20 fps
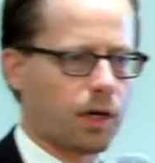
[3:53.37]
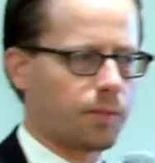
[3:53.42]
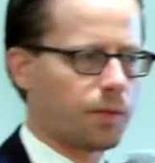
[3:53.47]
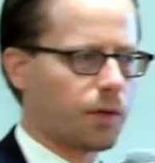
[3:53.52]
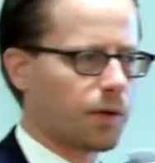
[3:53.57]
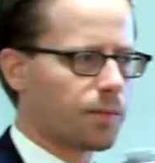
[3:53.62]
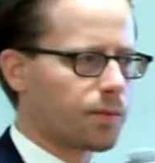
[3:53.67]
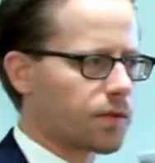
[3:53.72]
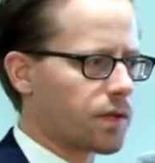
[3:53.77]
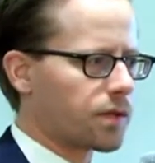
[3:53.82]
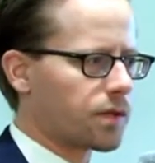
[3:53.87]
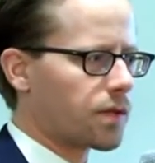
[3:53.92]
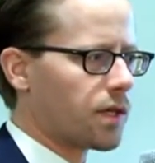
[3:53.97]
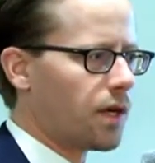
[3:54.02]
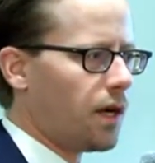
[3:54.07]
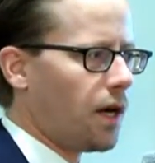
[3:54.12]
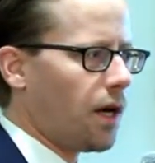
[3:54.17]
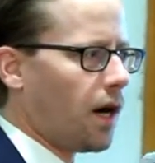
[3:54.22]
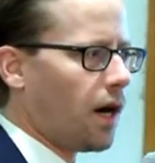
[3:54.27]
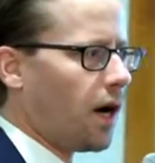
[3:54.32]
purposes.
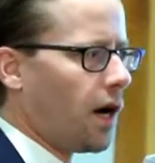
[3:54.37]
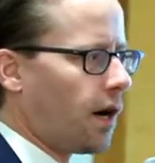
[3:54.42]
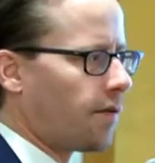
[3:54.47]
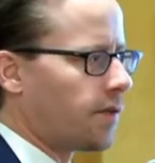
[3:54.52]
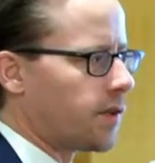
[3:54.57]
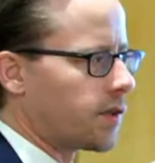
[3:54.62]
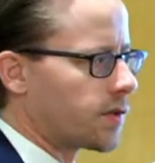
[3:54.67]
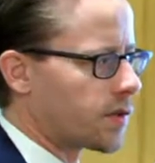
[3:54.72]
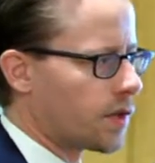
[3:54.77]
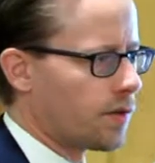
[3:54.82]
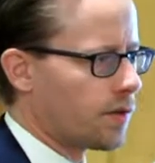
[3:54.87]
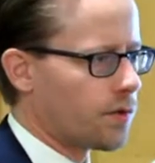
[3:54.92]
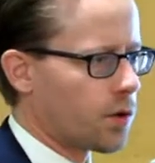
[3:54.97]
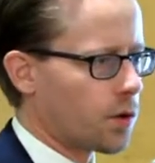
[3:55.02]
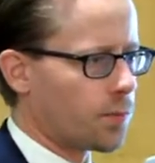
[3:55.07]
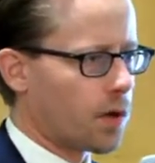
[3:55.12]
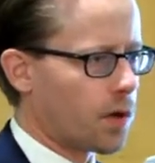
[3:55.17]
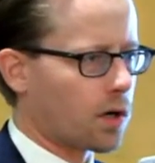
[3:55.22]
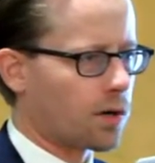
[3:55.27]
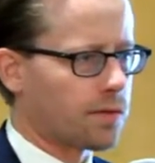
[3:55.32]
Obviously, if
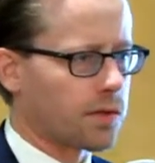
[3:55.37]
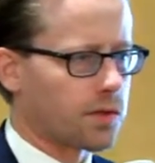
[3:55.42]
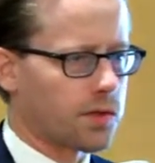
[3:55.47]
you're part of a